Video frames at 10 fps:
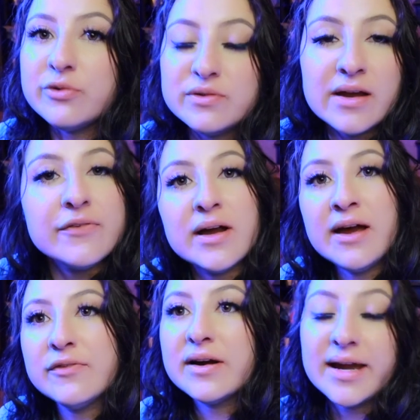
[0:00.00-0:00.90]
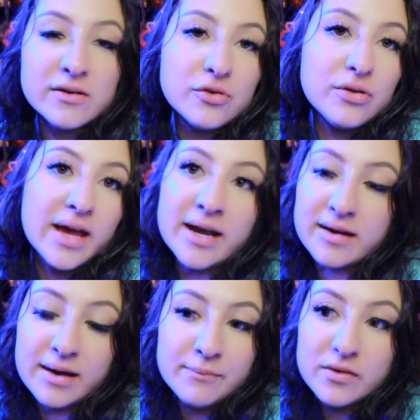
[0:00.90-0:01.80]
who's never ever handled any
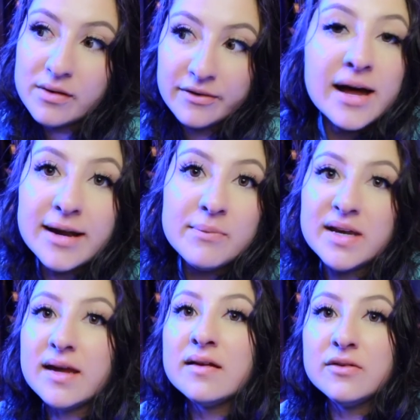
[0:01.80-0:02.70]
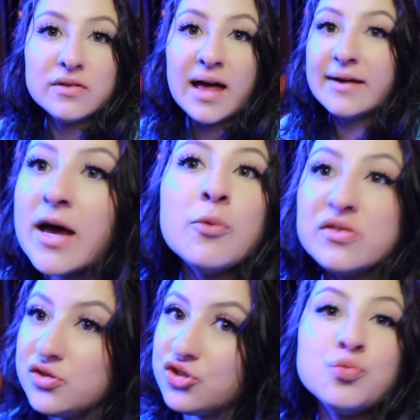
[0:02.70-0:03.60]
kind of anemone in their life. That
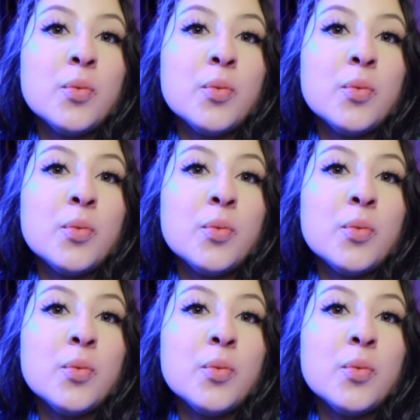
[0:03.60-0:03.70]
was just